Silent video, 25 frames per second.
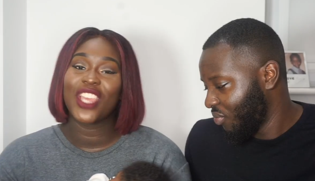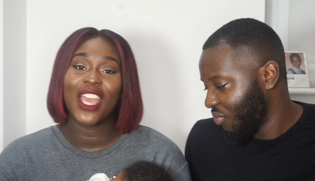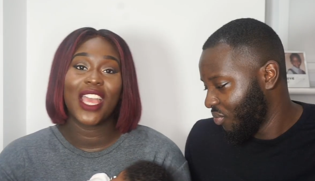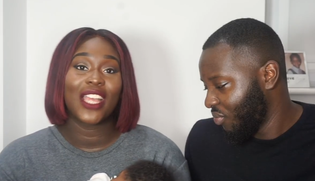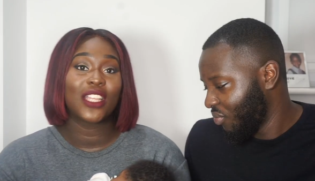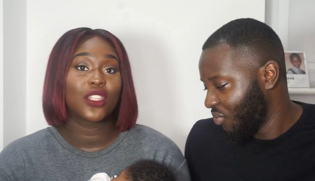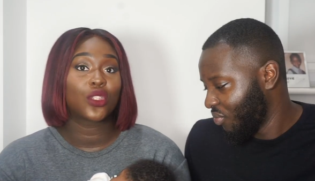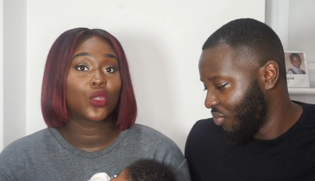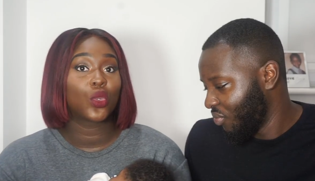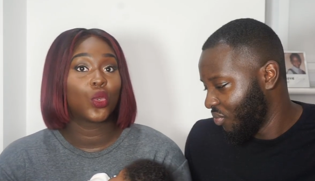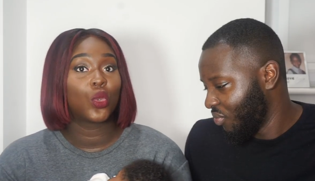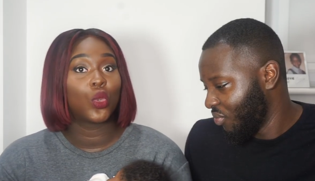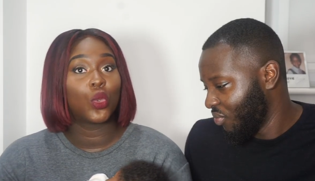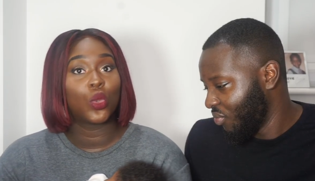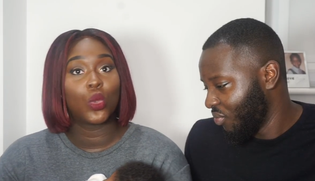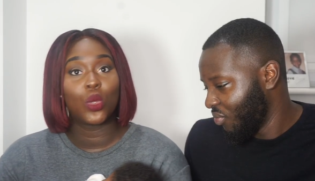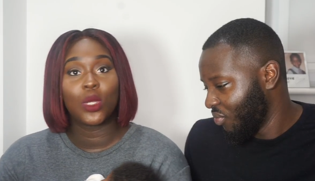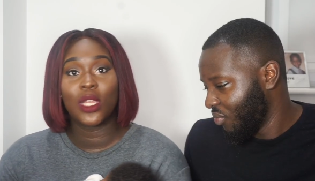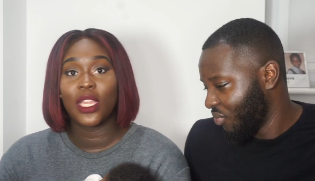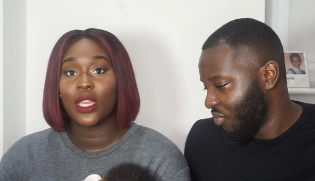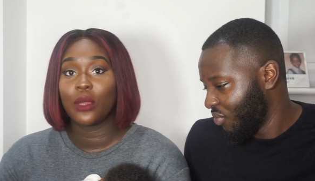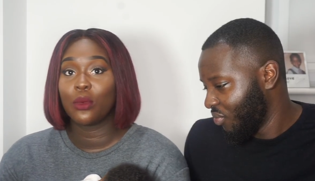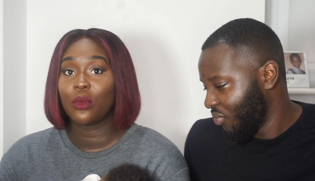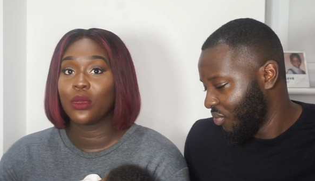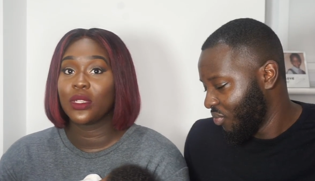Speaker 1: it at all.
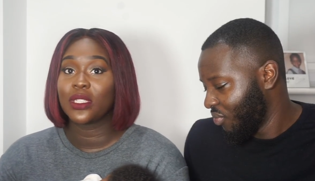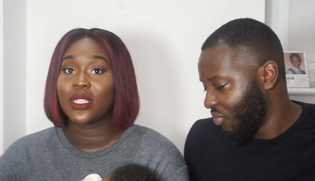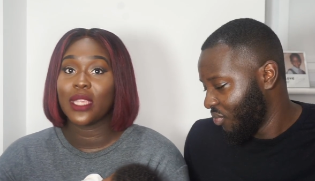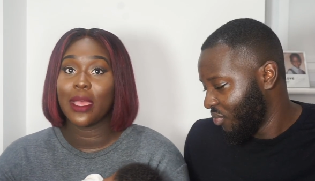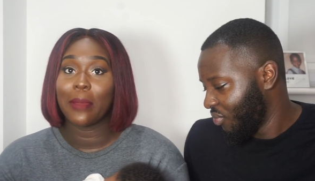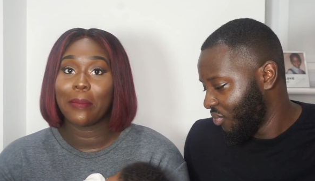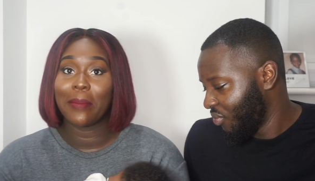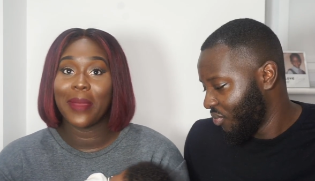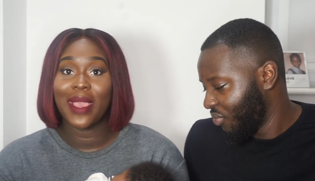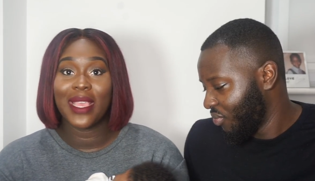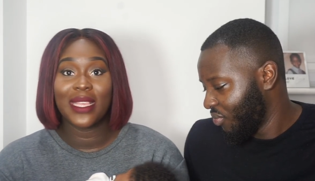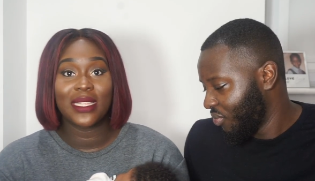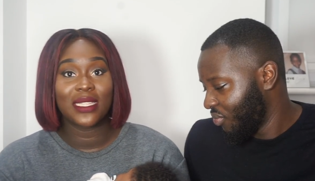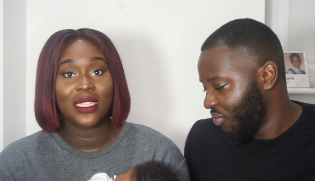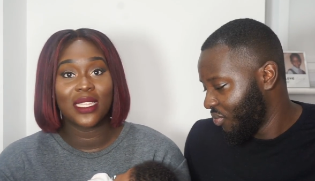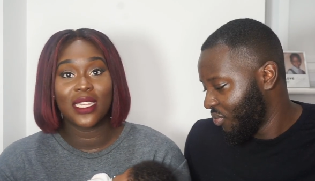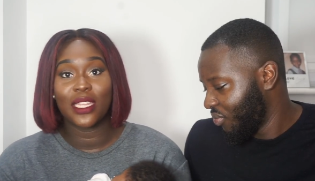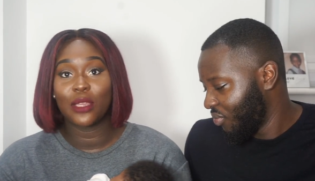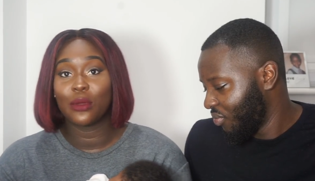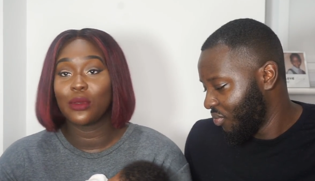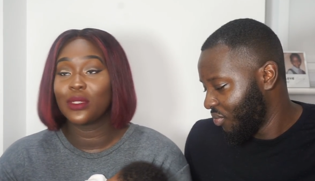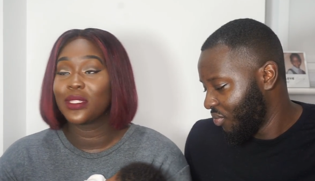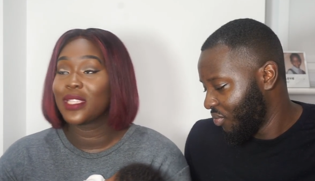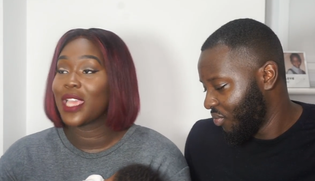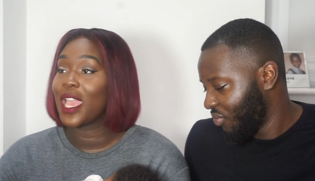It was amazing.
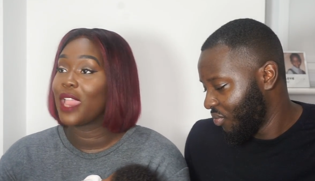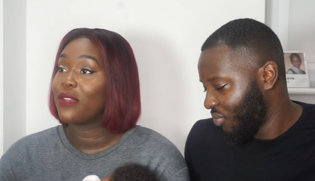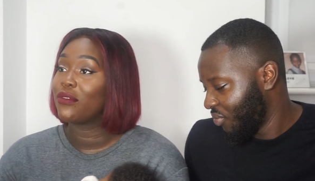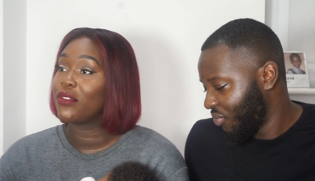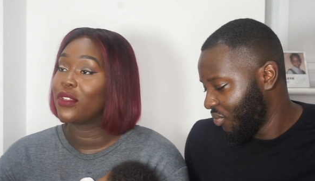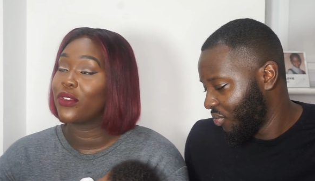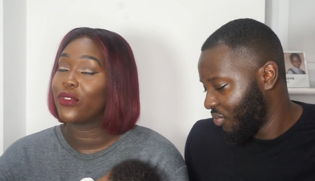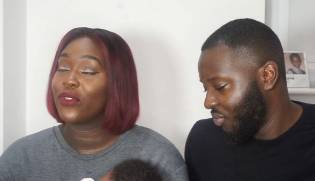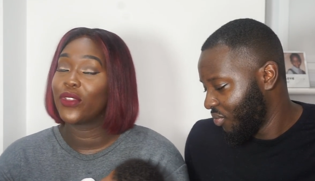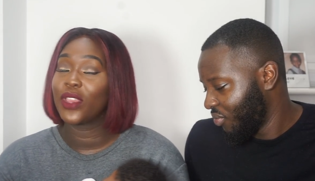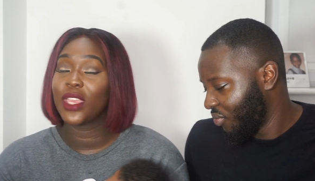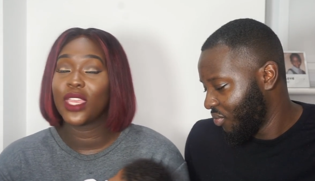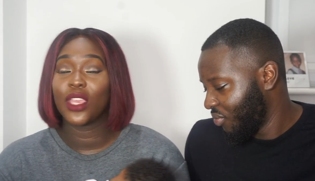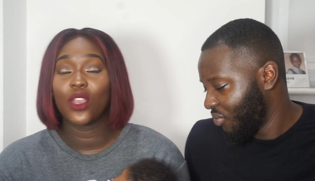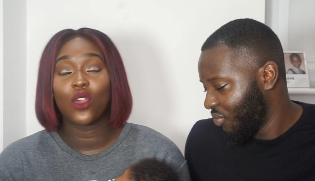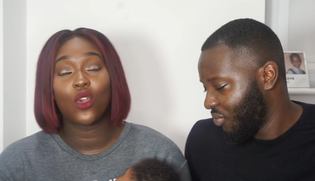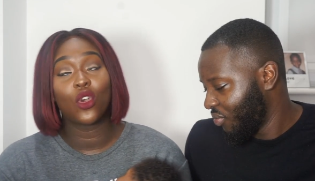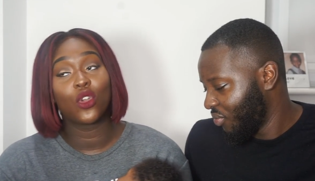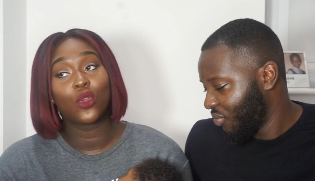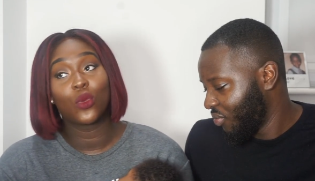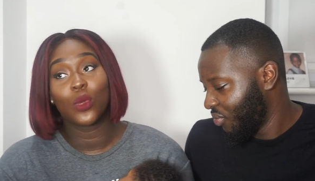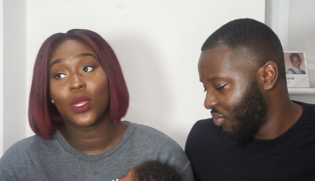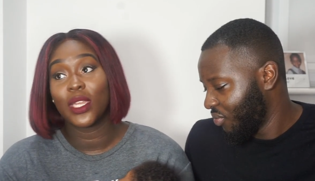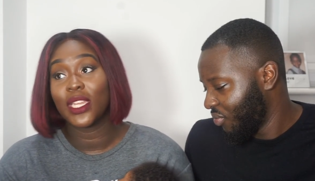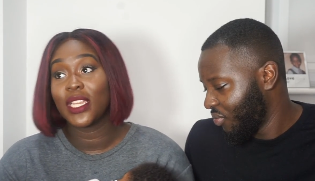It was everything
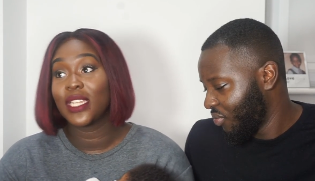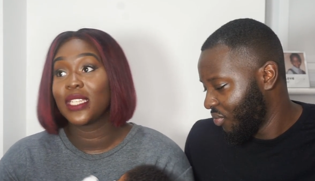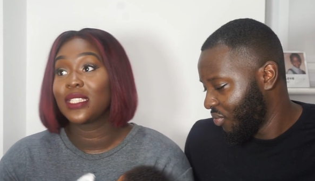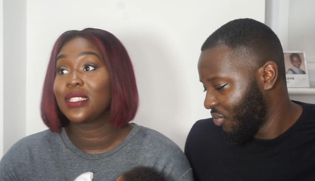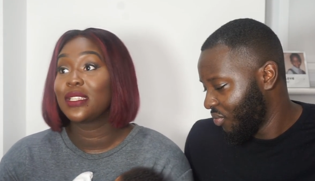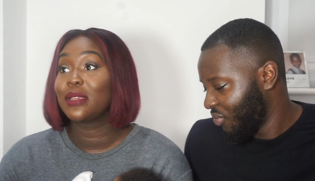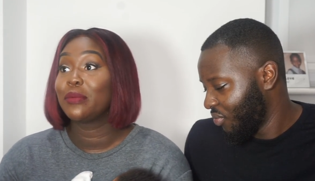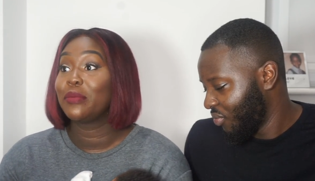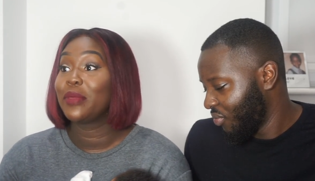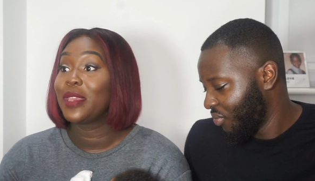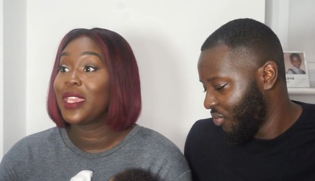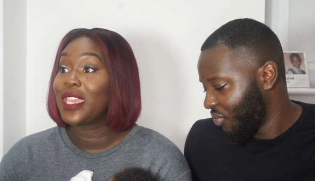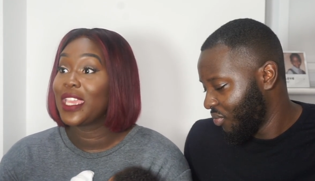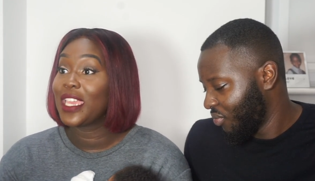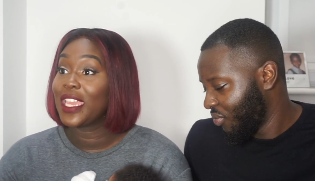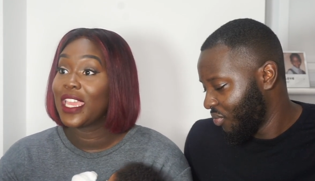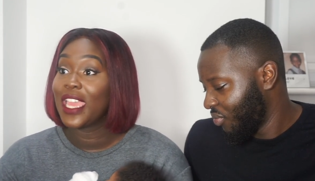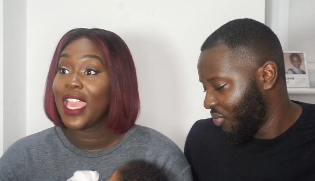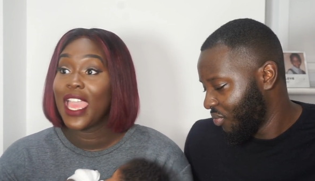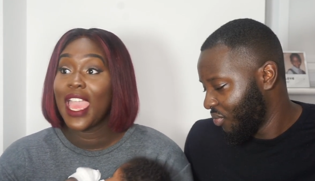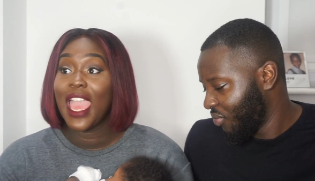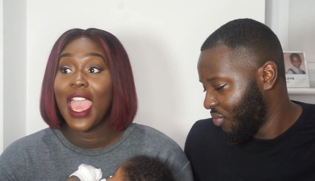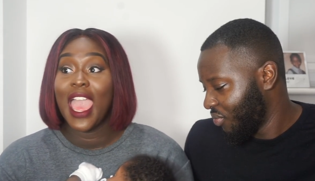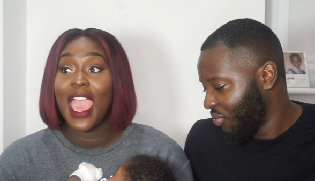God wanted it to be.